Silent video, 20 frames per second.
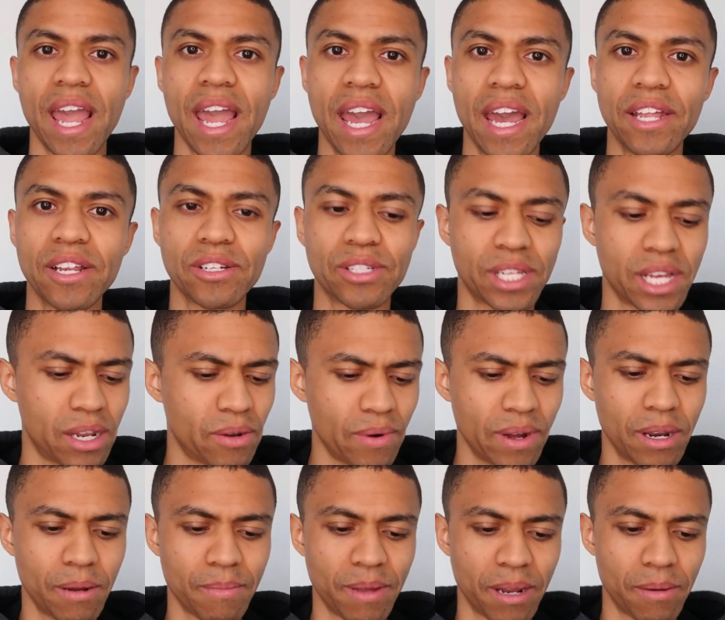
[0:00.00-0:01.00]
And you're saying, oh,
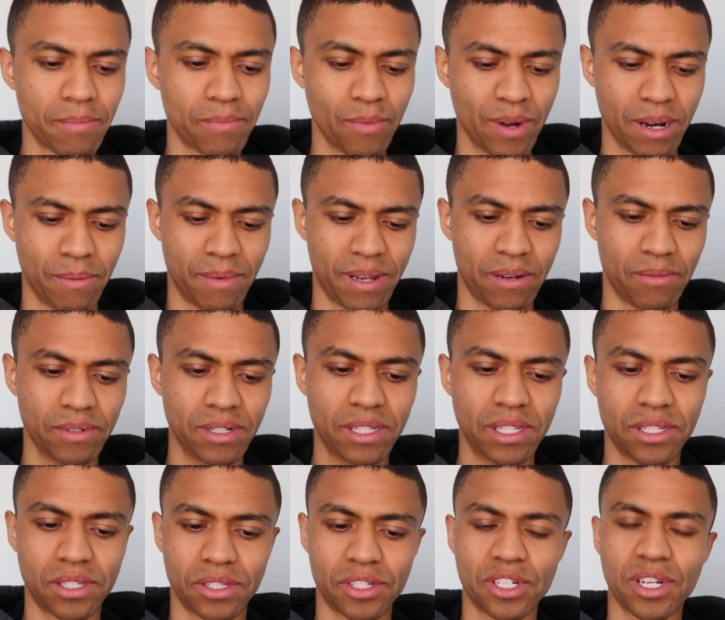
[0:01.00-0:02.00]
wait a minute, wait a minute, what
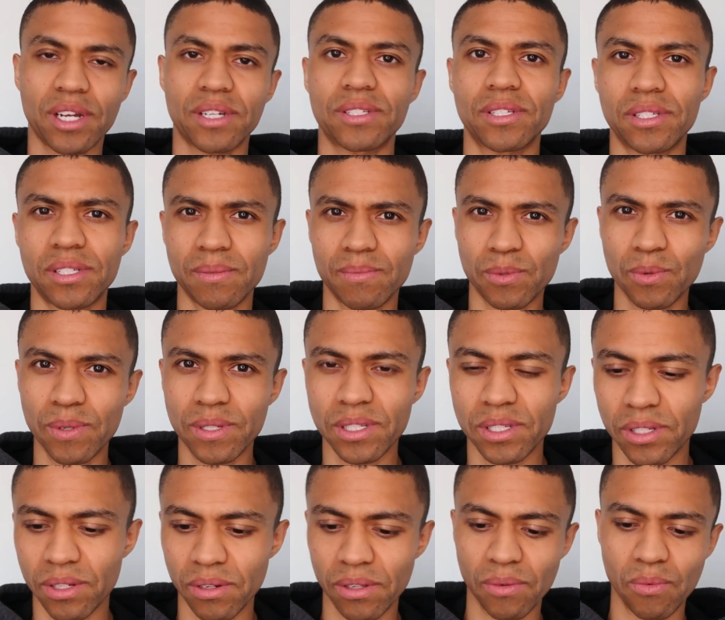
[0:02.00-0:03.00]
is this ChexSystems? What is
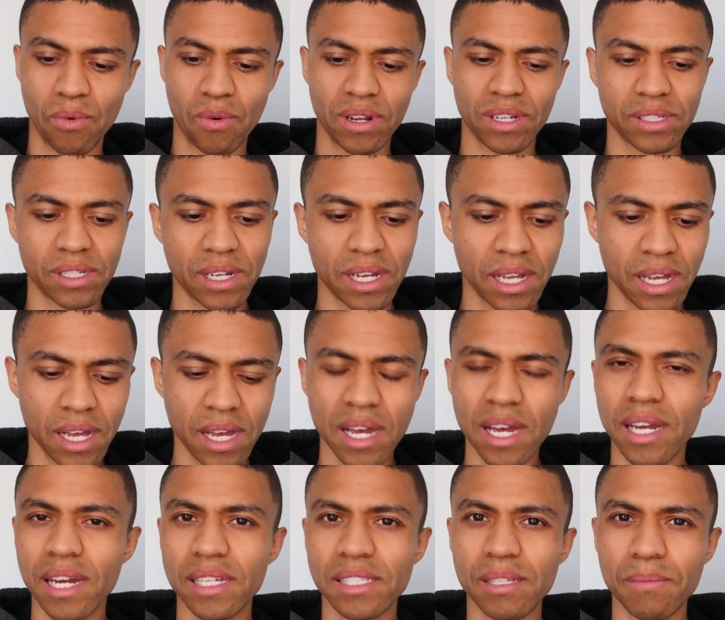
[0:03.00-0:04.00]
this early warnings? I
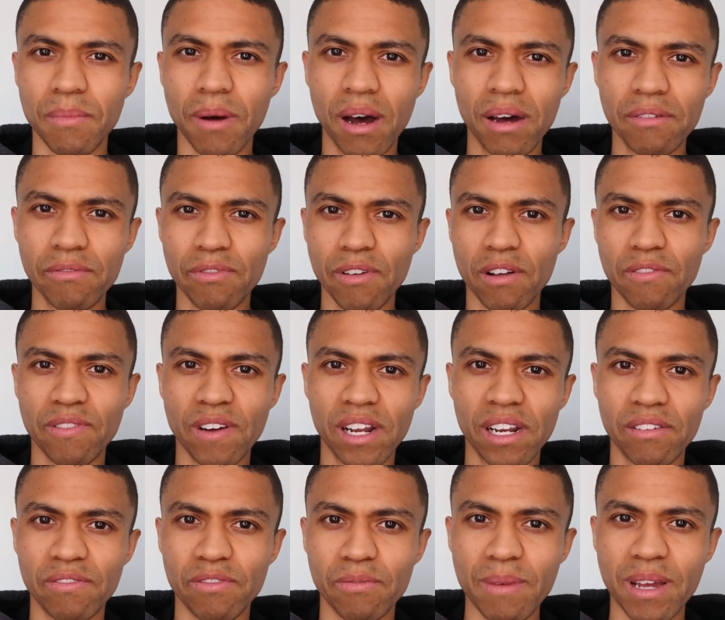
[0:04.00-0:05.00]
got some
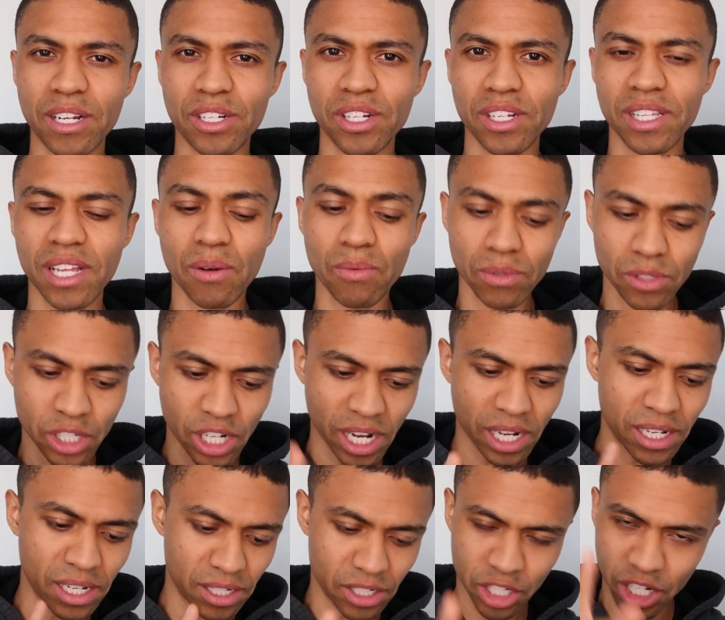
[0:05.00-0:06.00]
unverified information in there. Well,
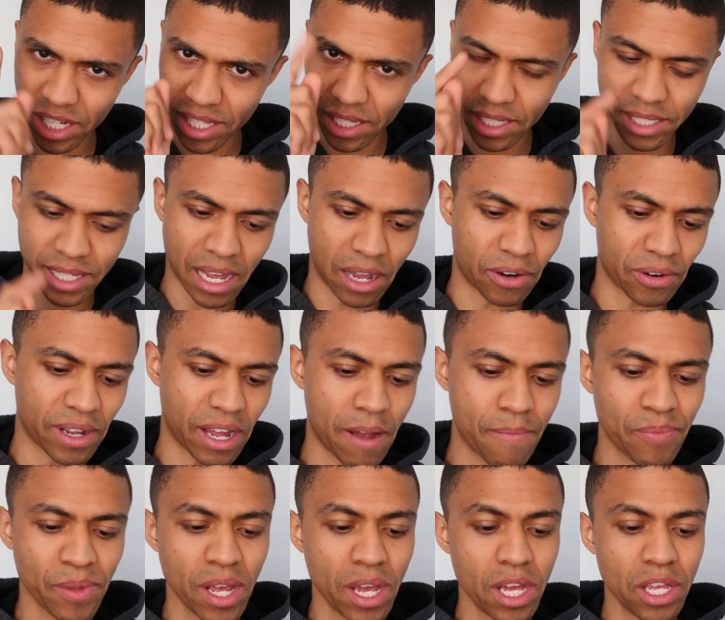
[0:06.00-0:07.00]
check, check this out,
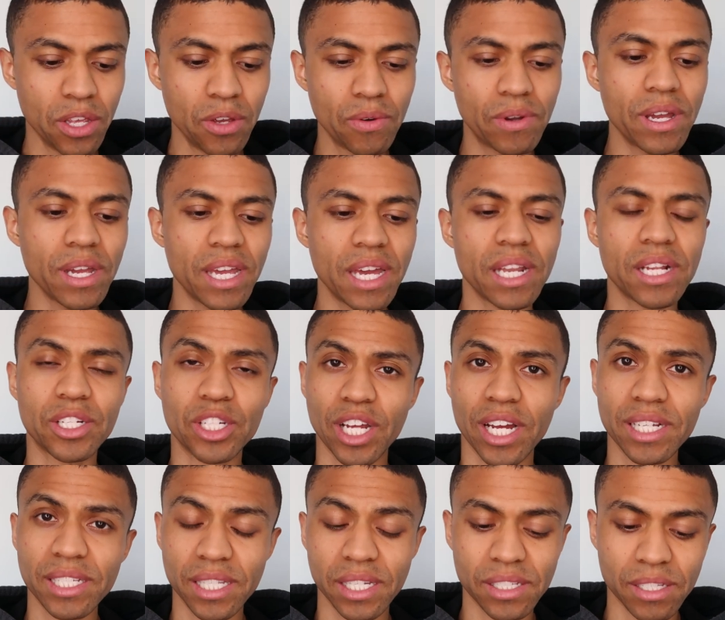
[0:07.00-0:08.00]
okay? You can get a
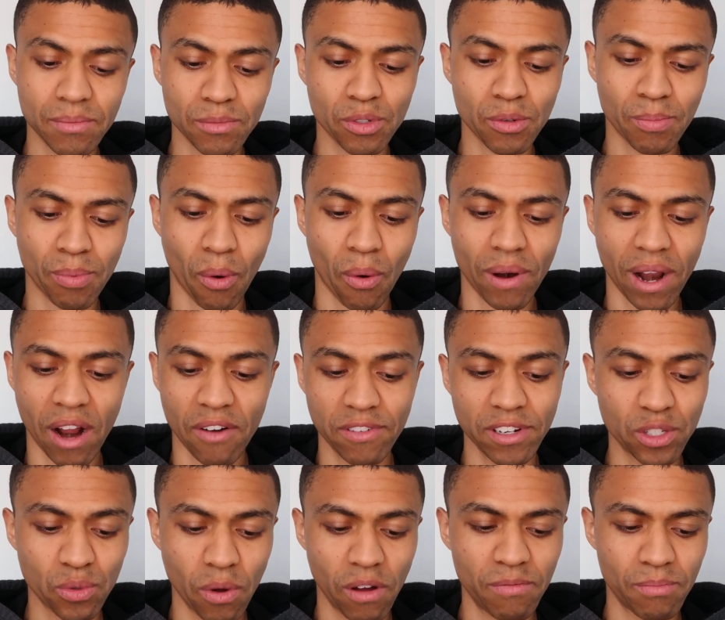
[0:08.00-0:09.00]
ChexSystems report
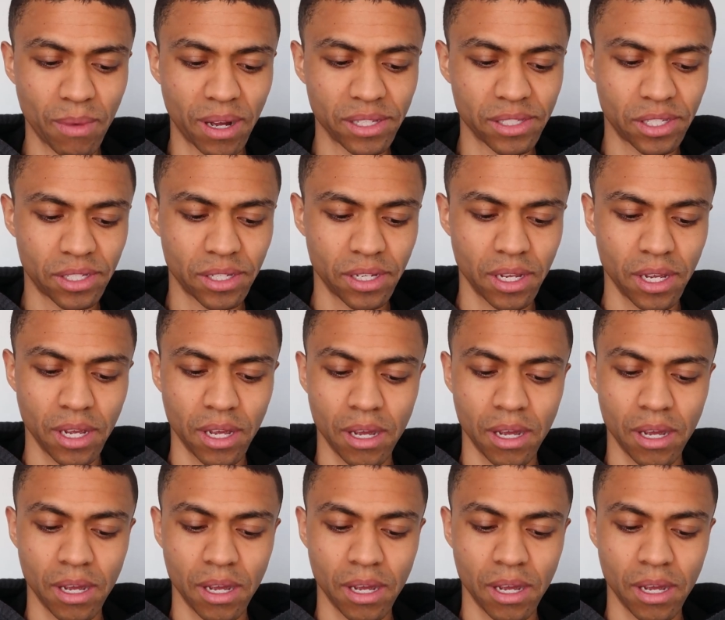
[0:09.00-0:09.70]
every 12 months